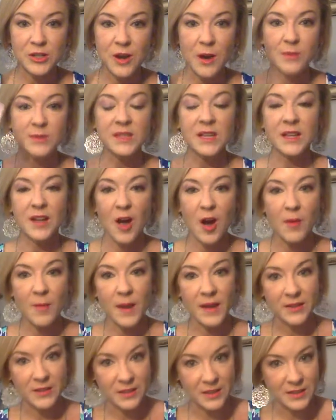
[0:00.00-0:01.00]
I was like, oh
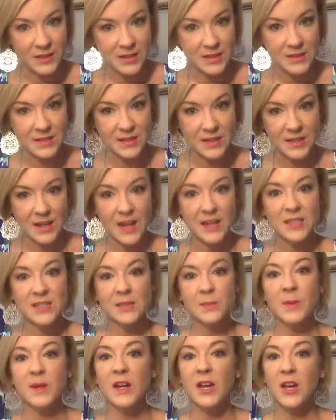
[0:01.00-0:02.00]
my goodness, like I just
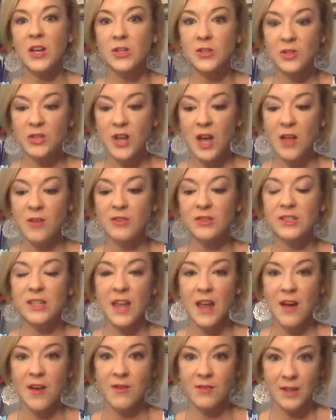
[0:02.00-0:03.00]
spent $100
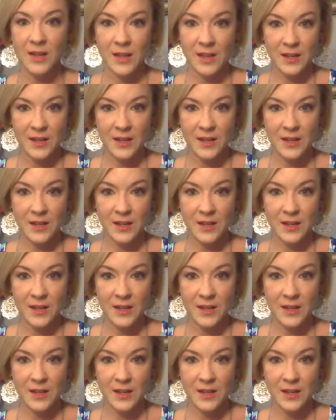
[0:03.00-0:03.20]
now.